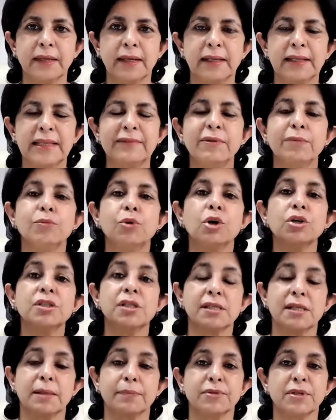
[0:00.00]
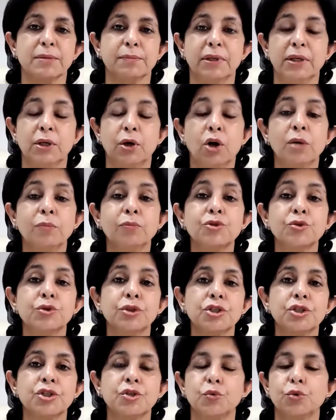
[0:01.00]
they were more susceptible, almost to the
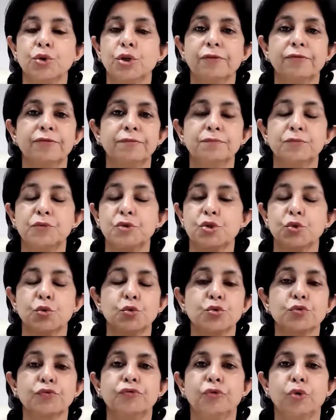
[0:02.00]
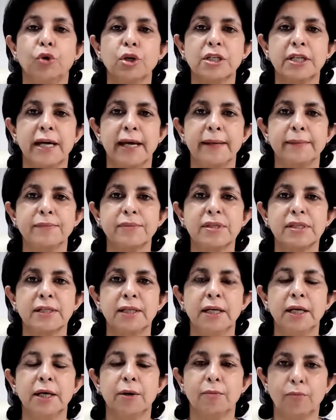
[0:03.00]
tune of two to four times
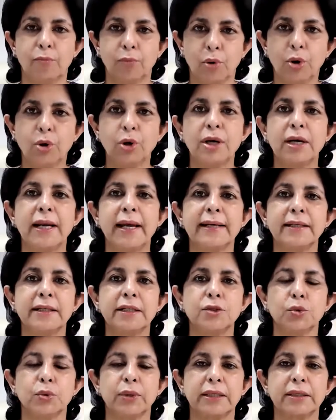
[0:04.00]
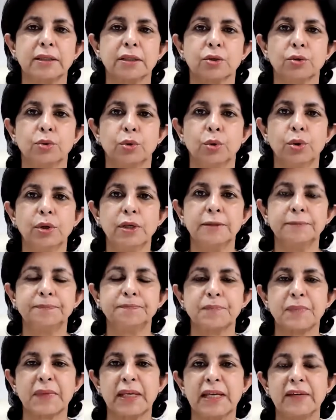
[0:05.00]
more likely to get the cold
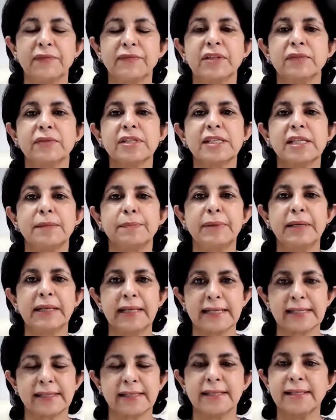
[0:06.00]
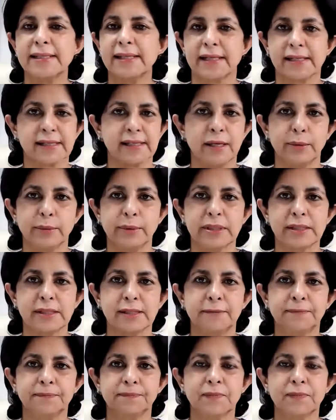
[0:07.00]
if they were sleeping less than six hours.